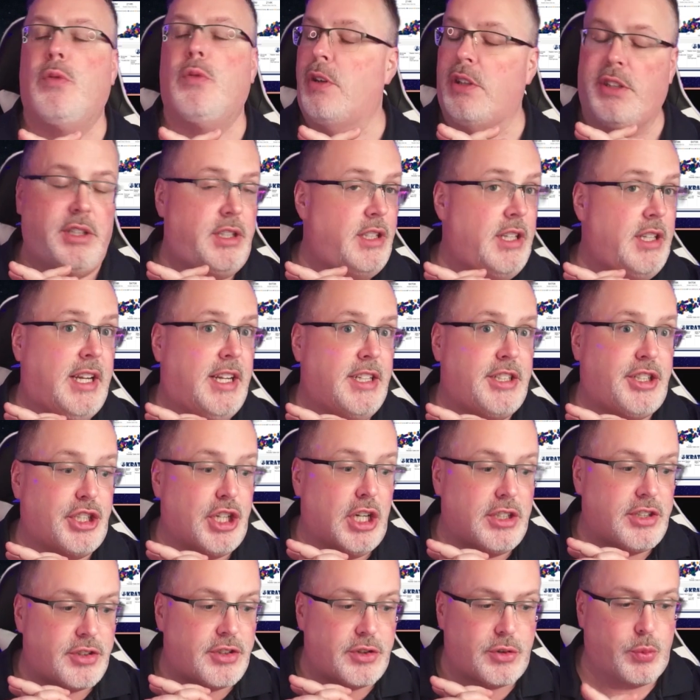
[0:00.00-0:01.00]
It, it
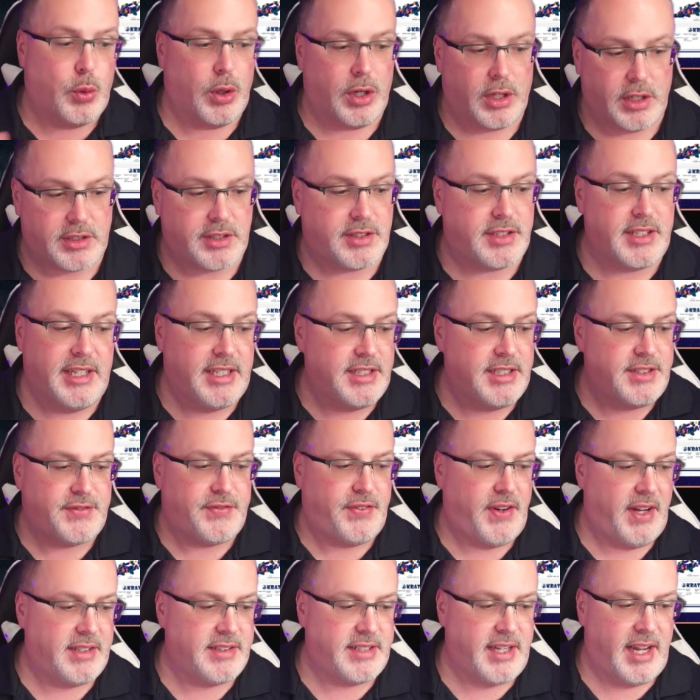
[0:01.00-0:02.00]
just works. It's
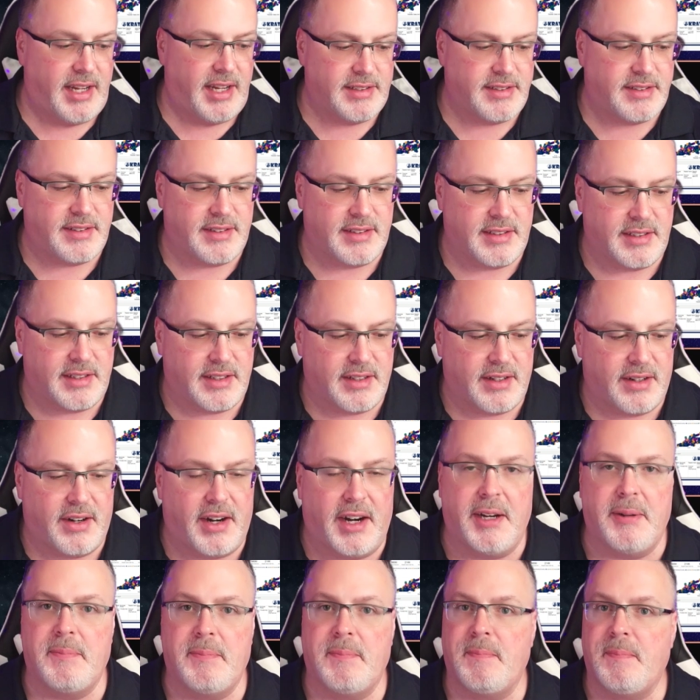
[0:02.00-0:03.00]
fantastic, all
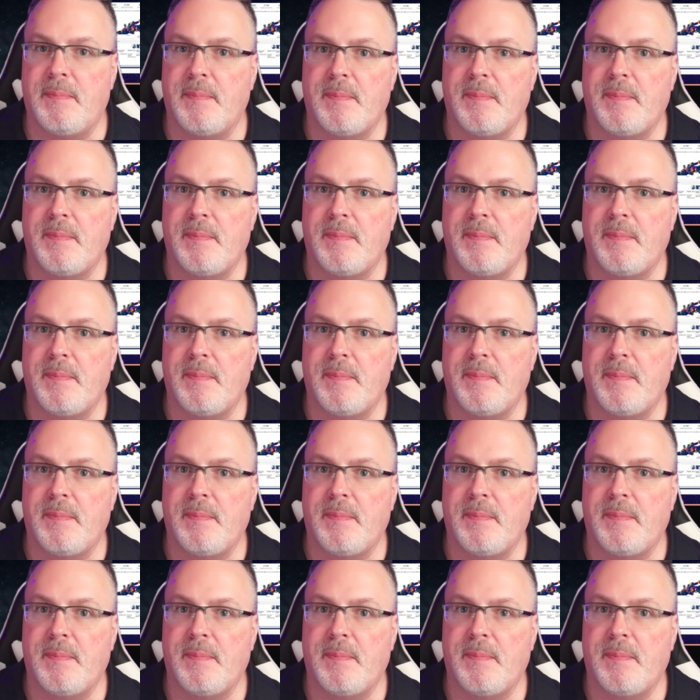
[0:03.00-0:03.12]
right?